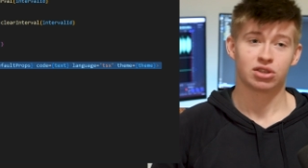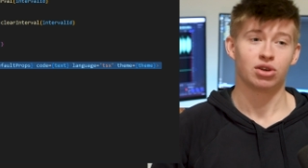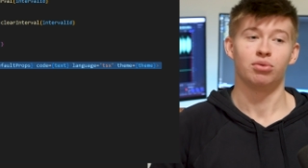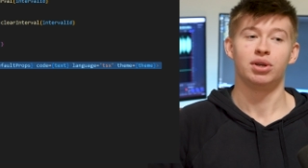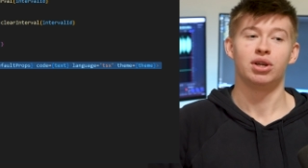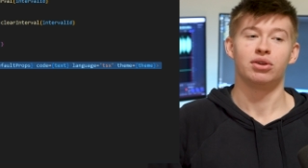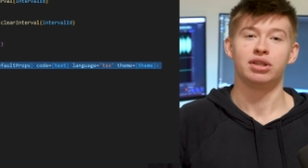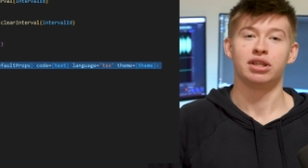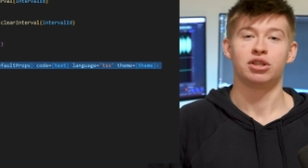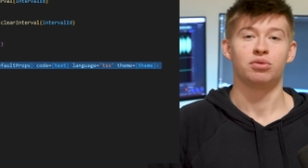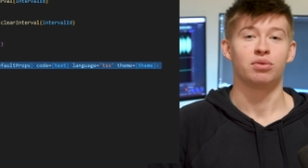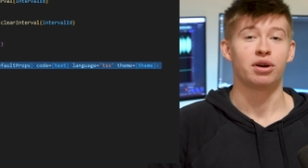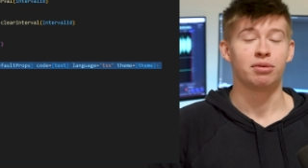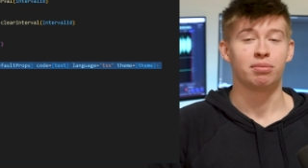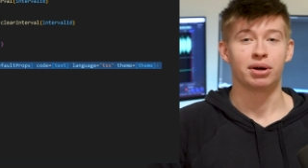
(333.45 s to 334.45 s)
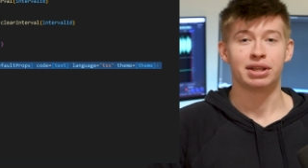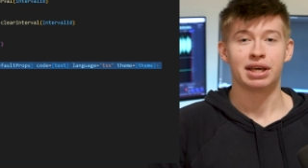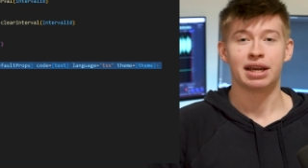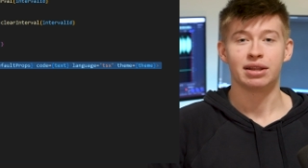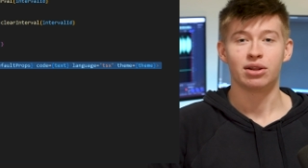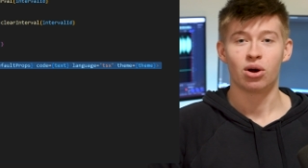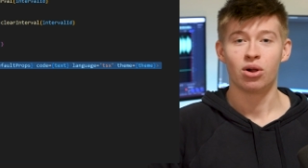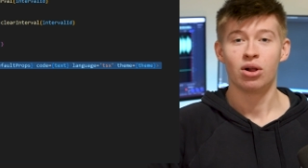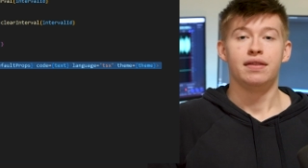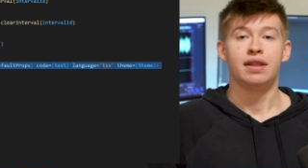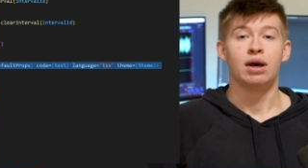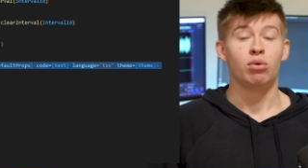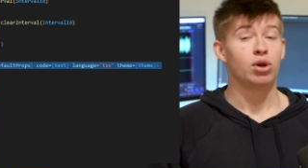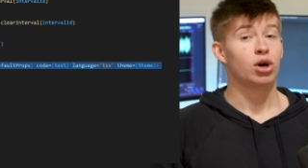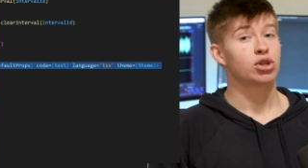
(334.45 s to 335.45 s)
so we don't need to worry about that at all.
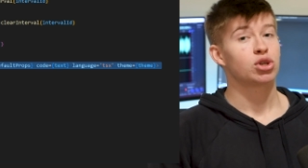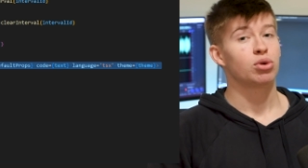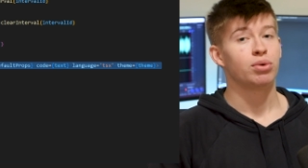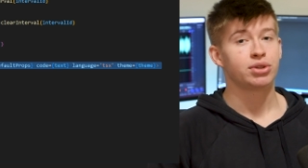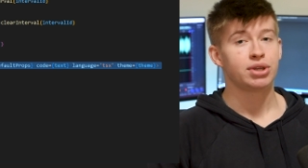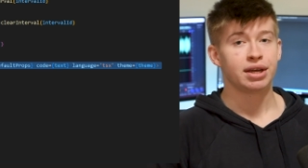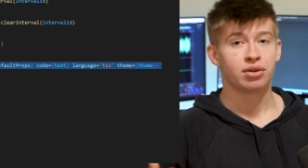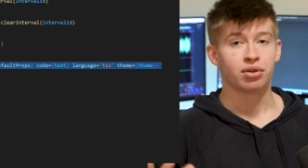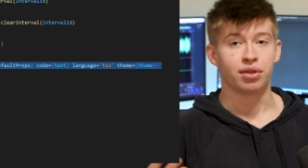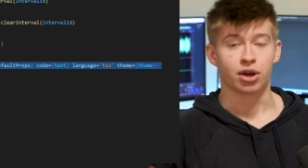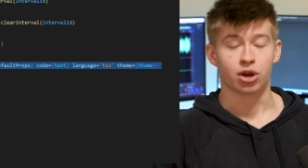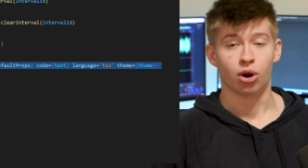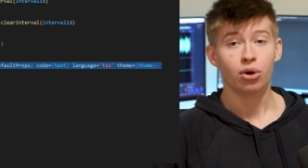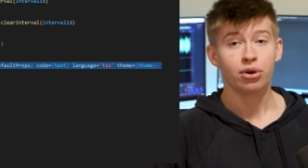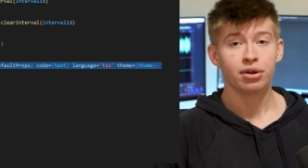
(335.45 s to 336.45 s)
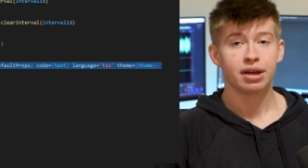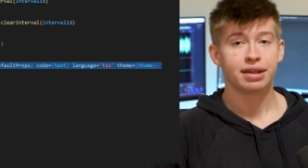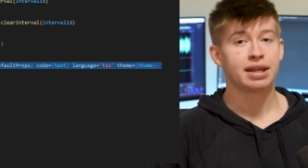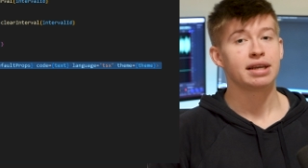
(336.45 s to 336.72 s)
Now we also want to enter the code.